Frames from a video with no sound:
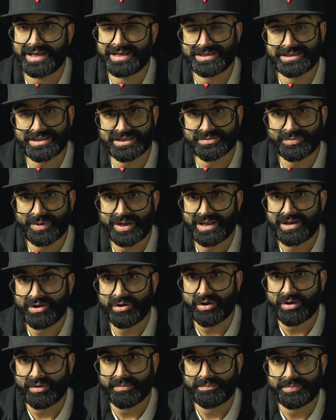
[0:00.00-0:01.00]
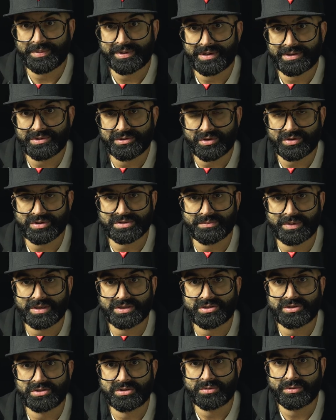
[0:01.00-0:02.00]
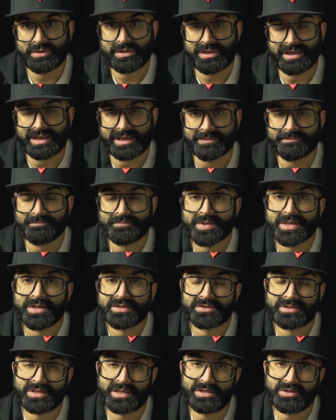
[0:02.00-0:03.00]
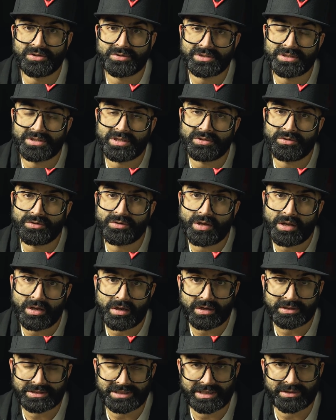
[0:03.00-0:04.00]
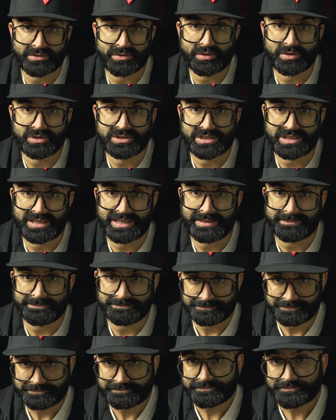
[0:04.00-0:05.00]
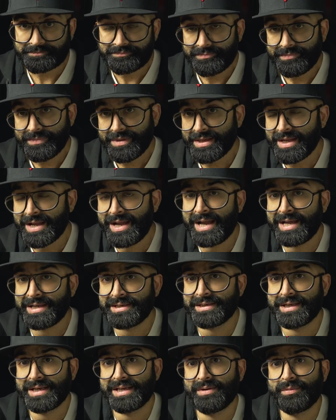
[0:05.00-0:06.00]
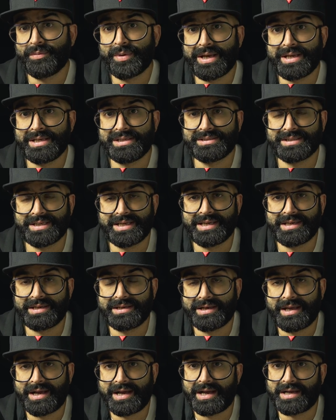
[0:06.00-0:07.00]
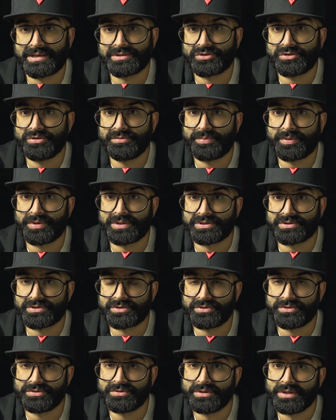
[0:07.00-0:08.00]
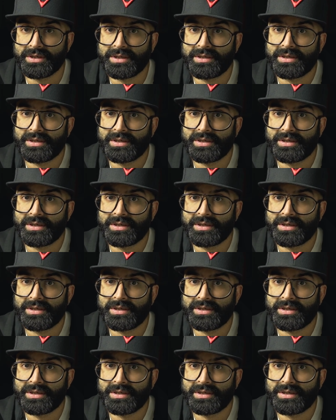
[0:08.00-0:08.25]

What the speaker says: And it does weigh a lot, but not as much as you would think. So they're using the new car technology in it, and it weighs in at 2.2